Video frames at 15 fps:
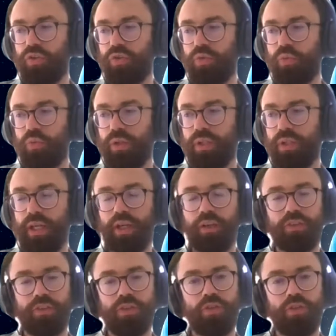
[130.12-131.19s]
We then
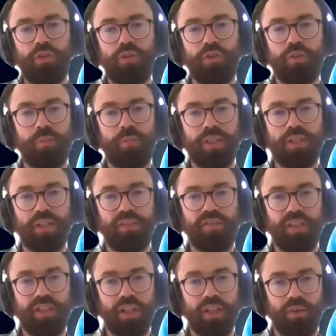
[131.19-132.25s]
ask you to submit a
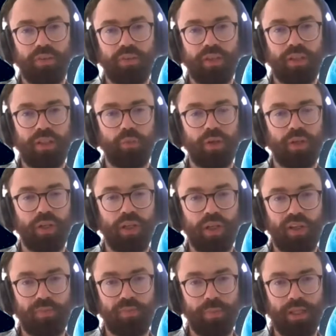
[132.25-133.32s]
video, I think
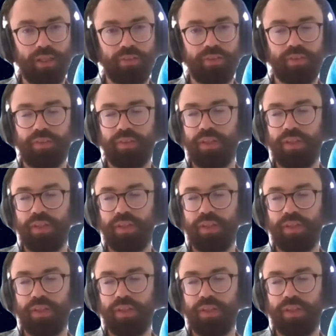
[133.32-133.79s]
1.5 minutes,